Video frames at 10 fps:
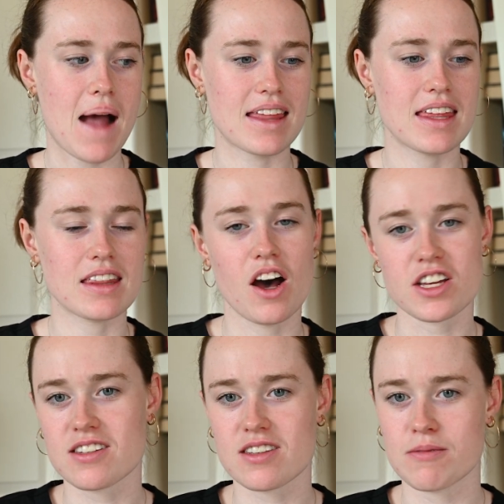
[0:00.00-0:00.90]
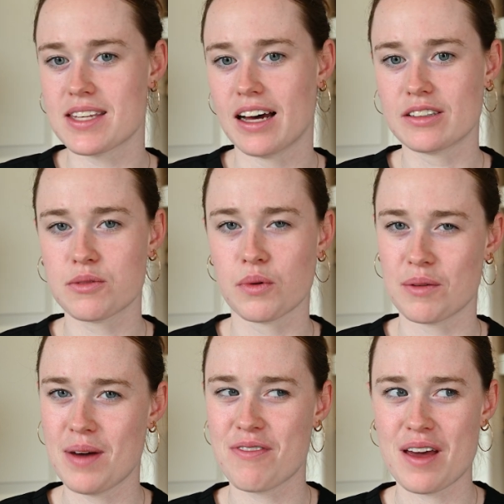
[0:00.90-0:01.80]
I think the hostels themselves
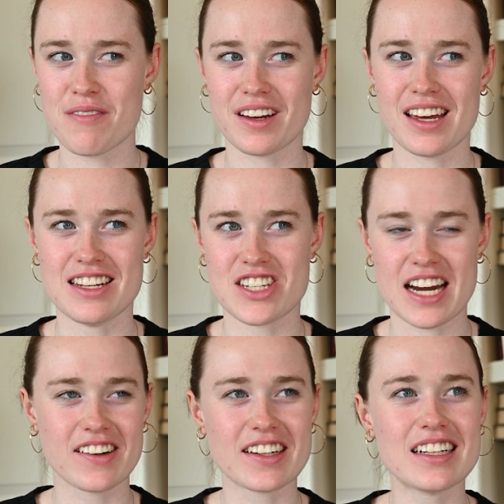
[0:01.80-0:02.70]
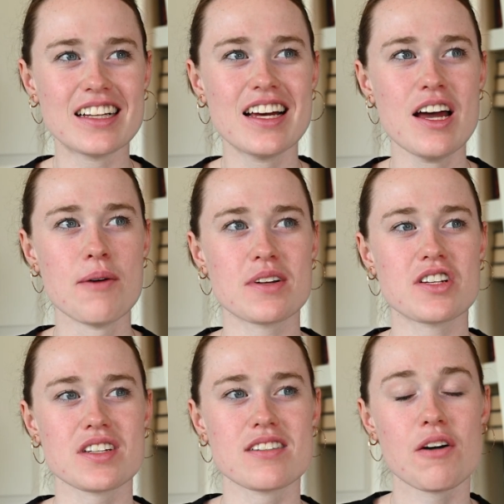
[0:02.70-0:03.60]
weren't my favorite in general, but
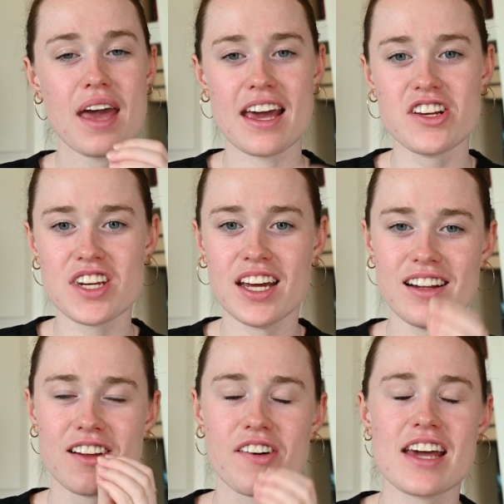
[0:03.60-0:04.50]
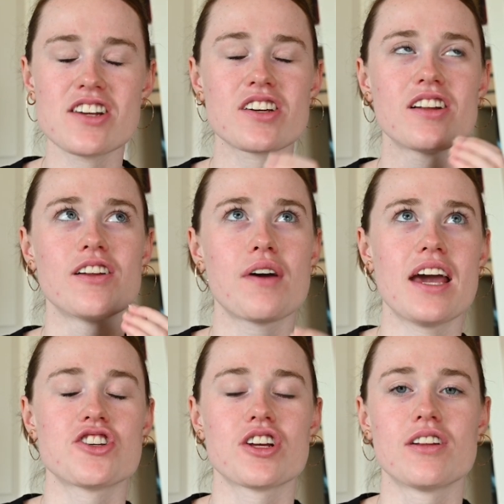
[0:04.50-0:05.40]
just location
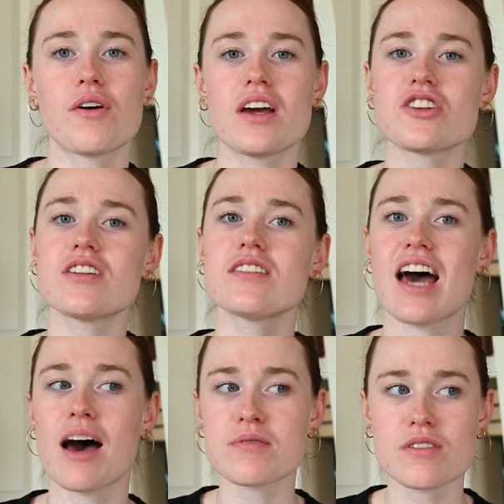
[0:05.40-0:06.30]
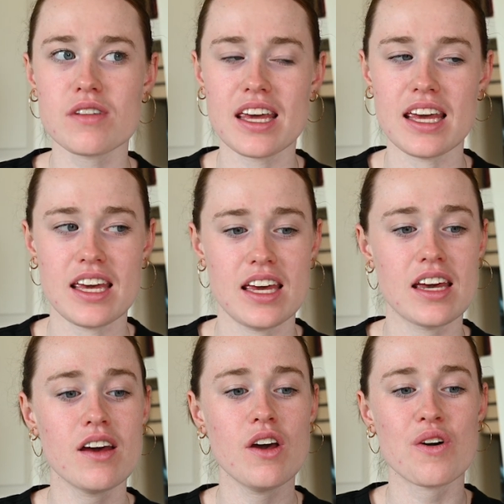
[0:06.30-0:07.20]
is absolutely key.